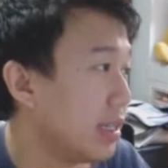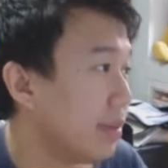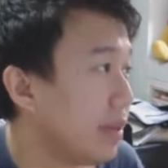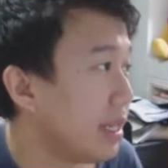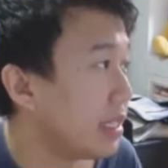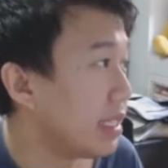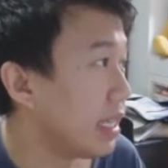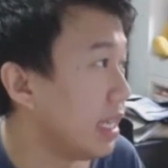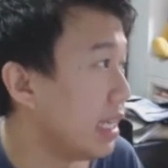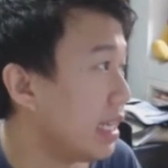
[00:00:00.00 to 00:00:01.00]

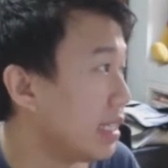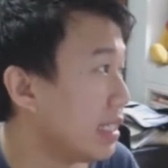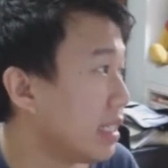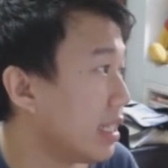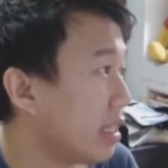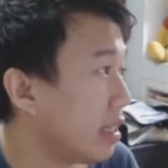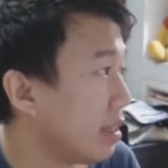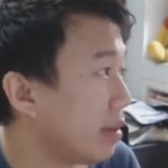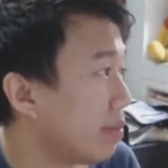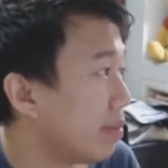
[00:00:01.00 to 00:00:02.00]
Basically it's a
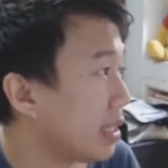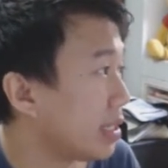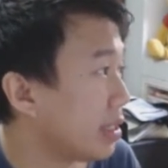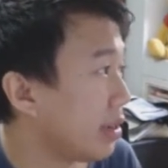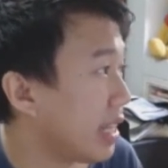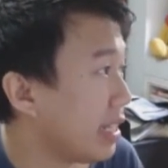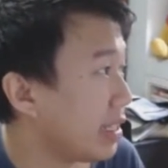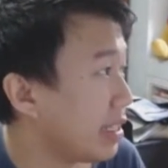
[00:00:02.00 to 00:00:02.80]
Pixlr editor.